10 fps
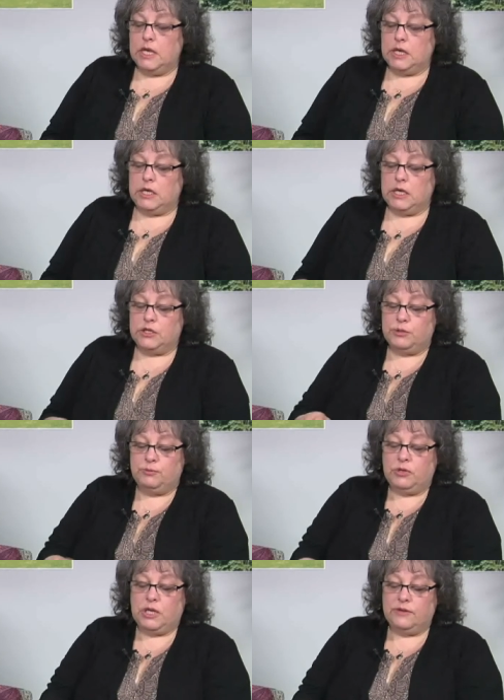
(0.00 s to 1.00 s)
it gives
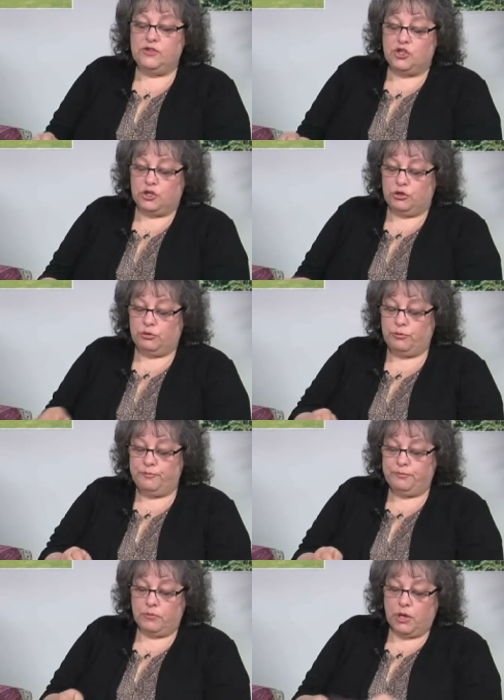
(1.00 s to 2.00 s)
gives you
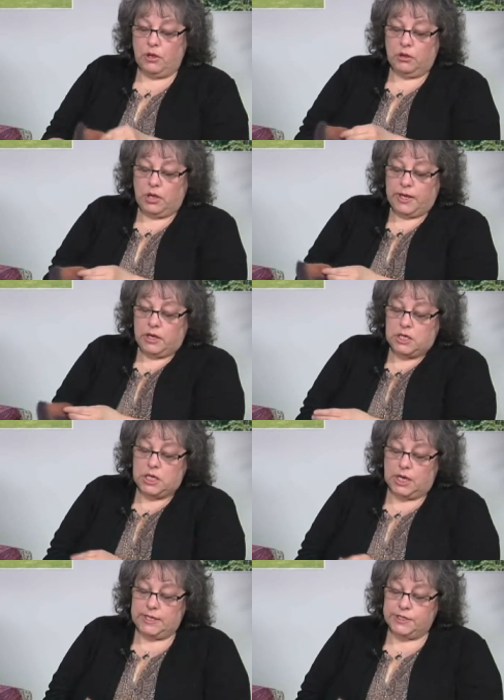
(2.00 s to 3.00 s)
like a
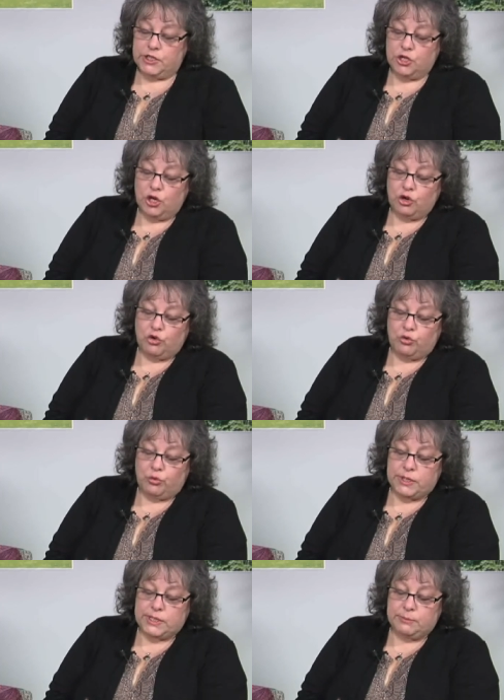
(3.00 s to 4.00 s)
nice
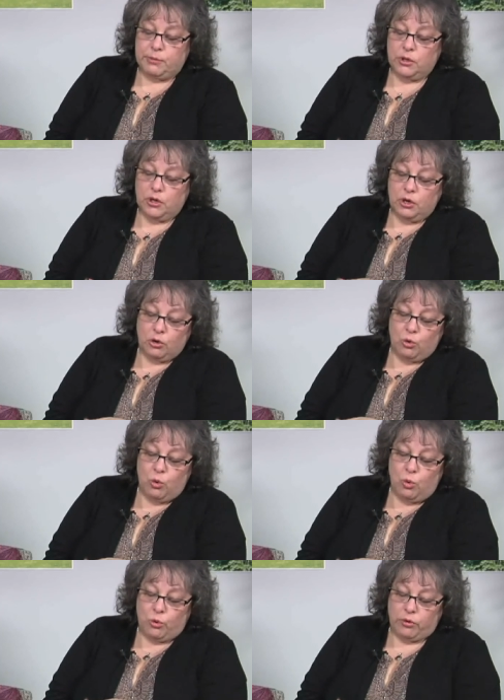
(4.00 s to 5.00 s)
crisp
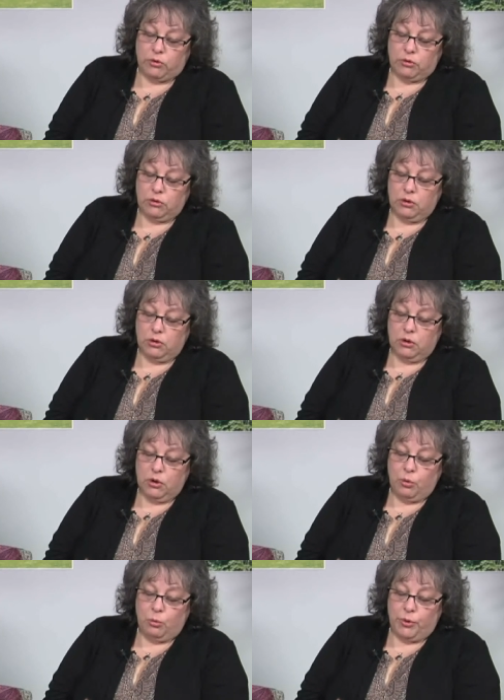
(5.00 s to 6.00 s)
corner
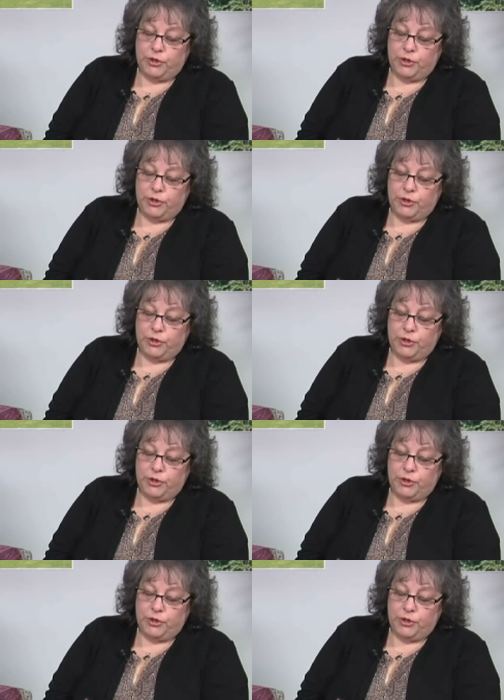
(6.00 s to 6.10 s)
when